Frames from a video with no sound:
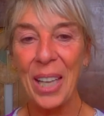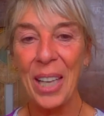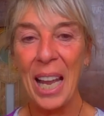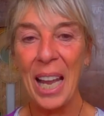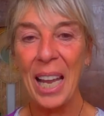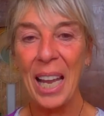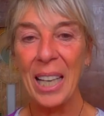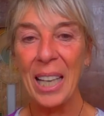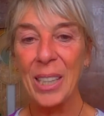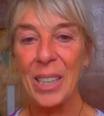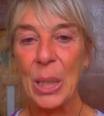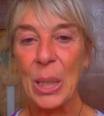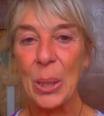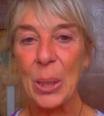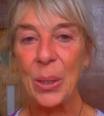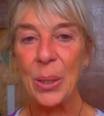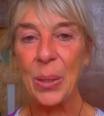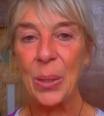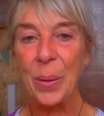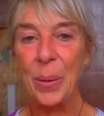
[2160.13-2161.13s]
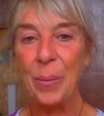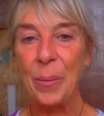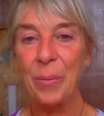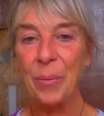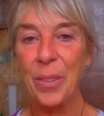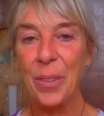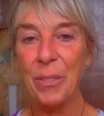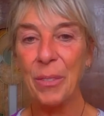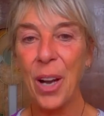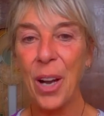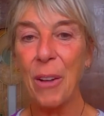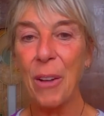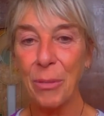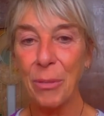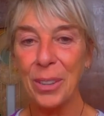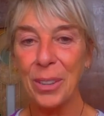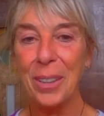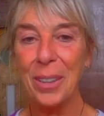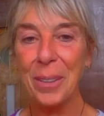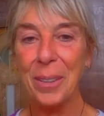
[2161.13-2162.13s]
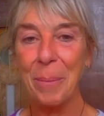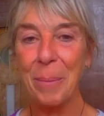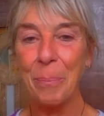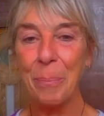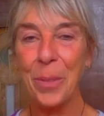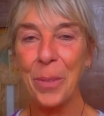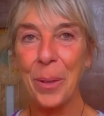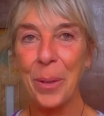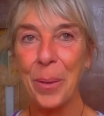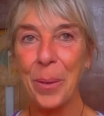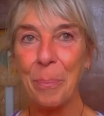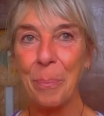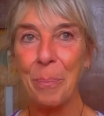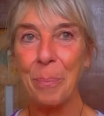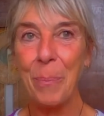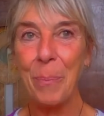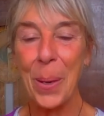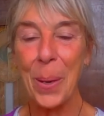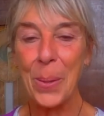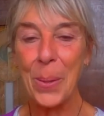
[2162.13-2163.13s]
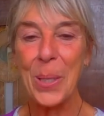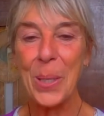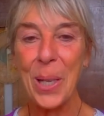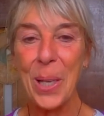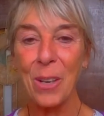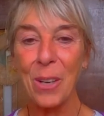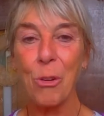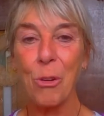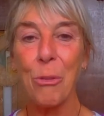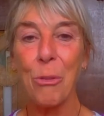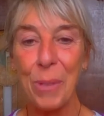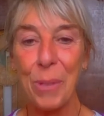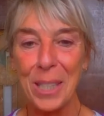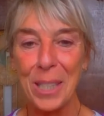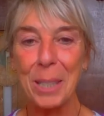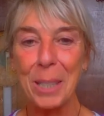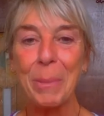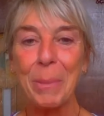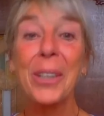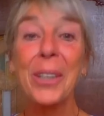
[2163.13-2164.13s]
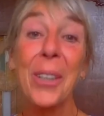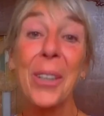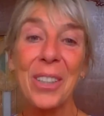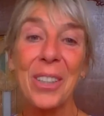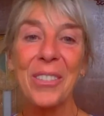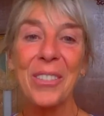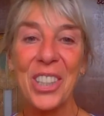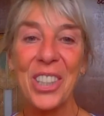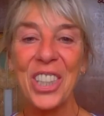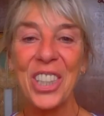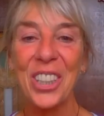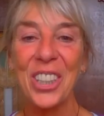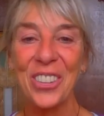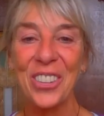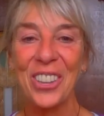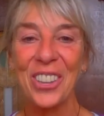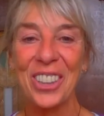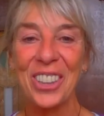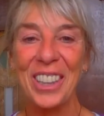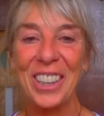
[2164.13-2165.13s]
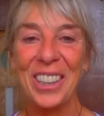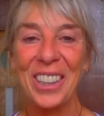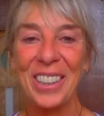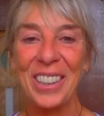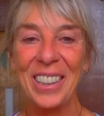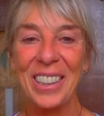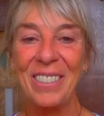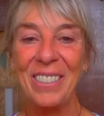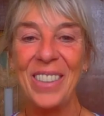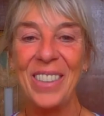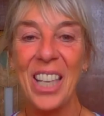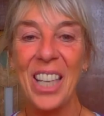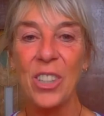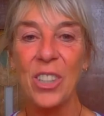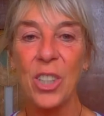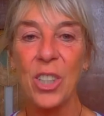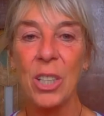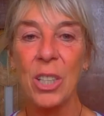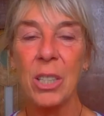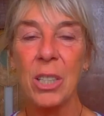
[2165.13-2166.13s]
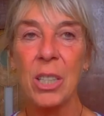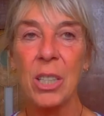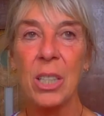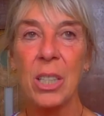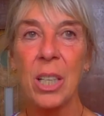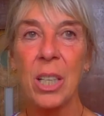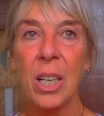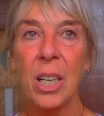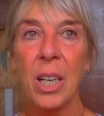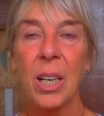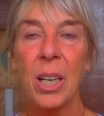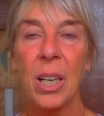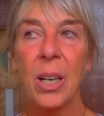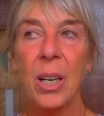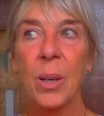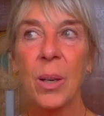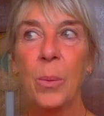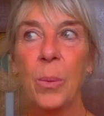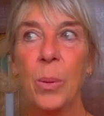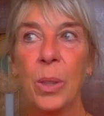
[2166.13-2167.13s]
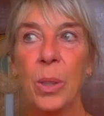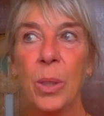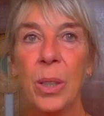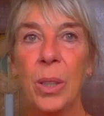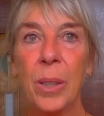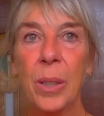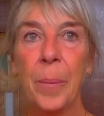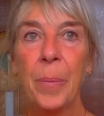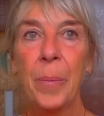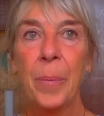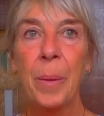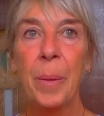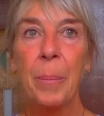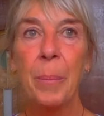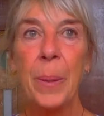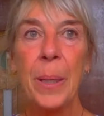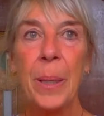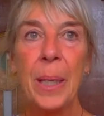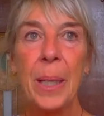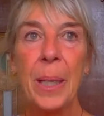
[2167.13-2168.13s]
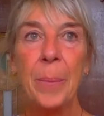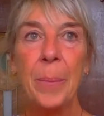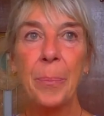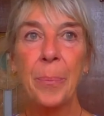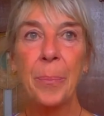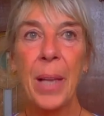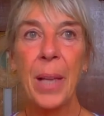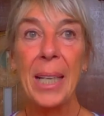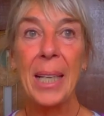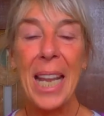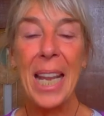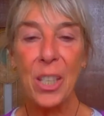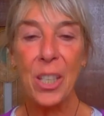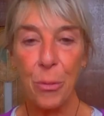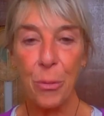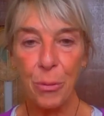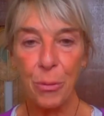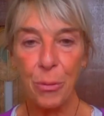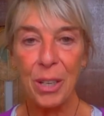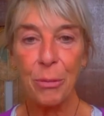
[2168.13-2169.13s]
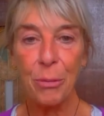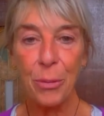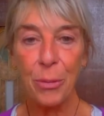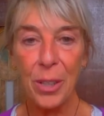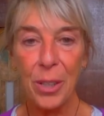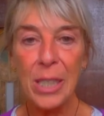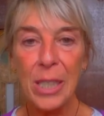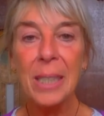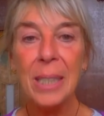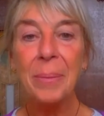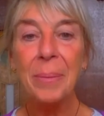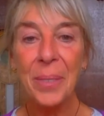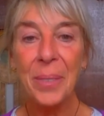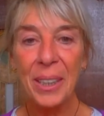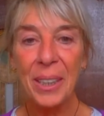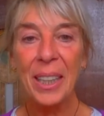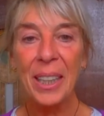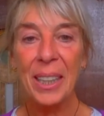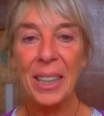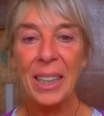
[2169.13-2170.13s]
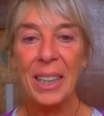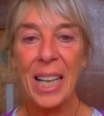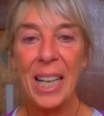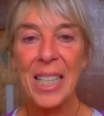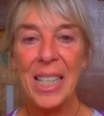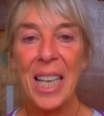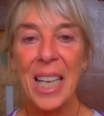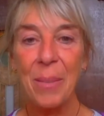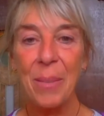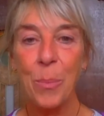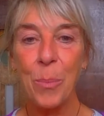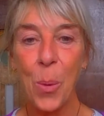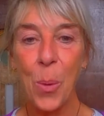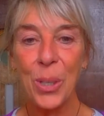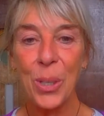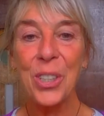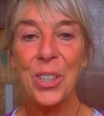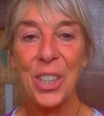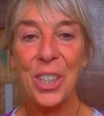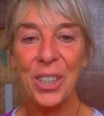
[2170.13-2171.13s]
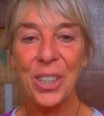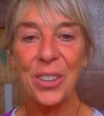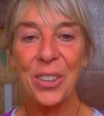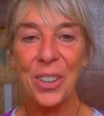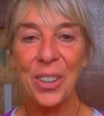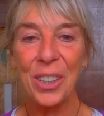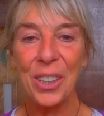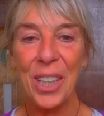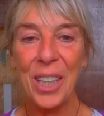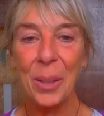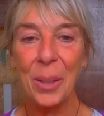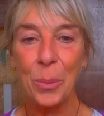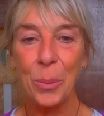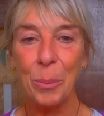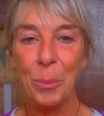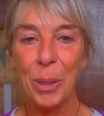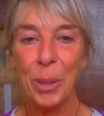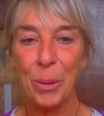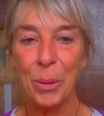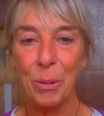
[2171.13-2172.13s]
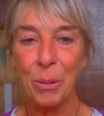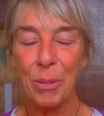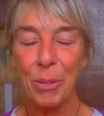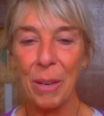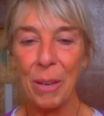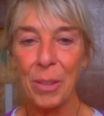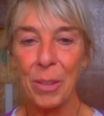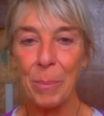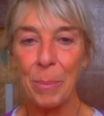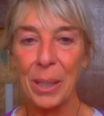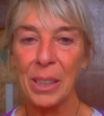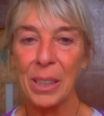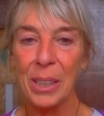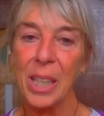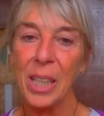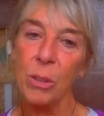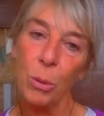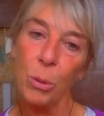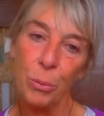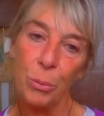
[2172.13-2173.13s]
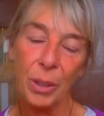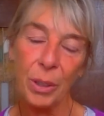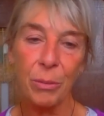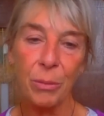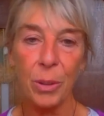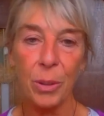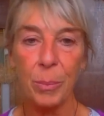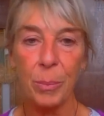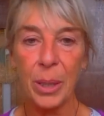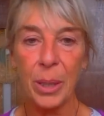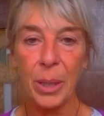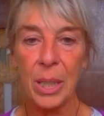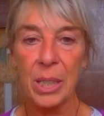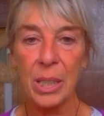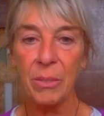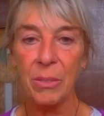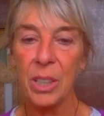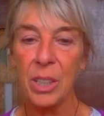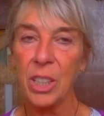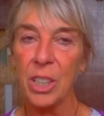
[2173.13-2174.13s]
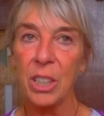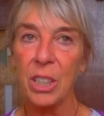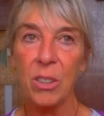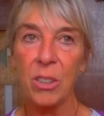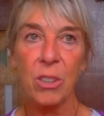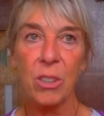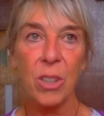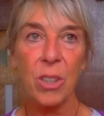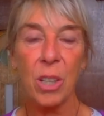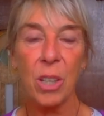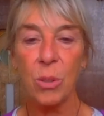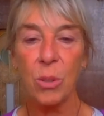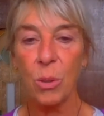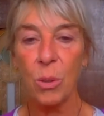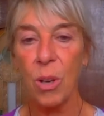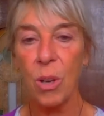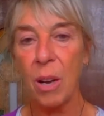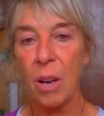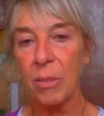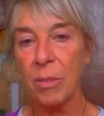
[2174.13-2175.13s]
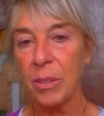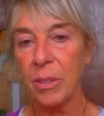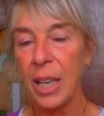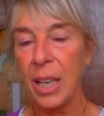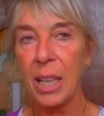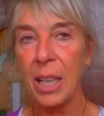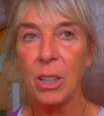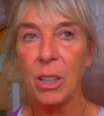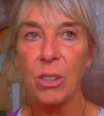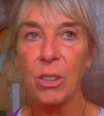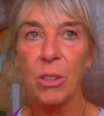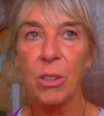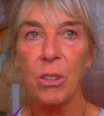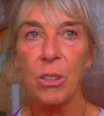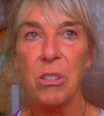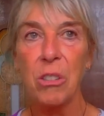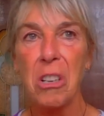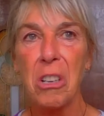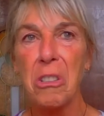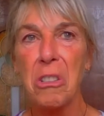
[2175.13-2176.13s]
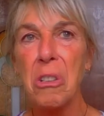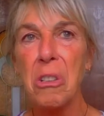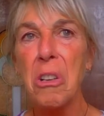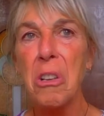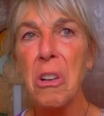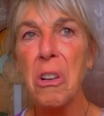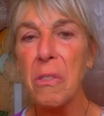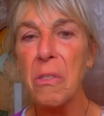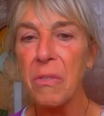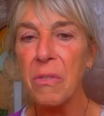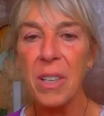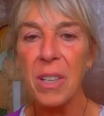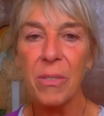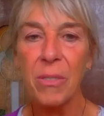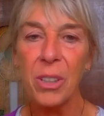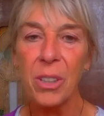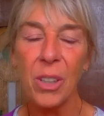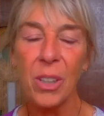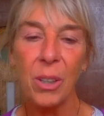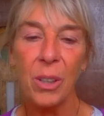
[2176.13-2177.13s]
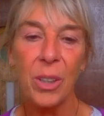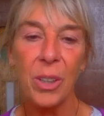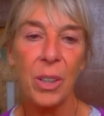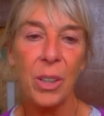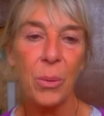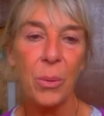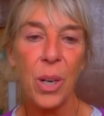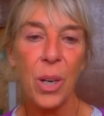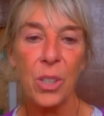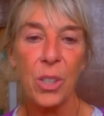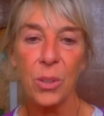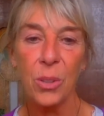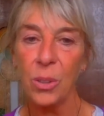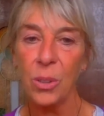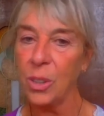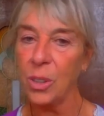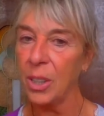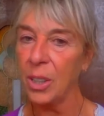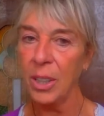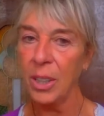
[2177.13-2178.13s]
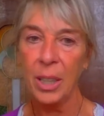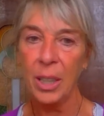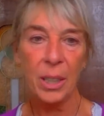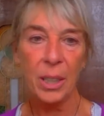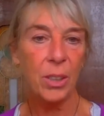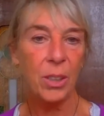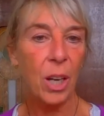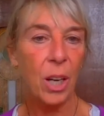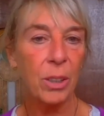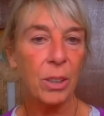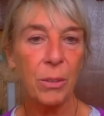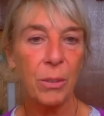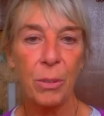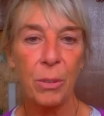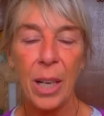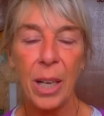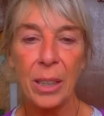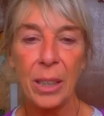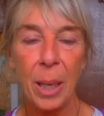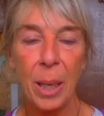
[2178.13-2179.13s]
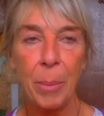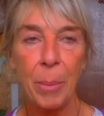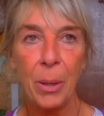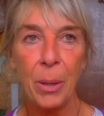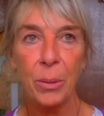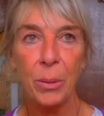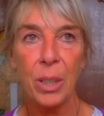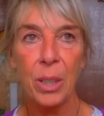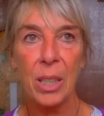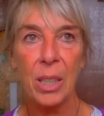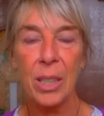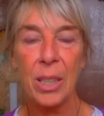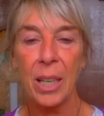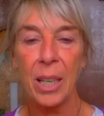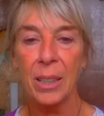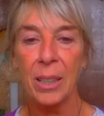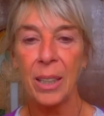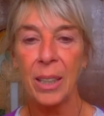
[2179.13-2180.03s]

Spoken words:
And so often the parents are convinced because of the children. If they just would be less fearful, and send more children, that would be good for everybody. They're too fearful, because if the children start to cough or they have just a little fever, you know, they rush to the doctor for antibiotics and,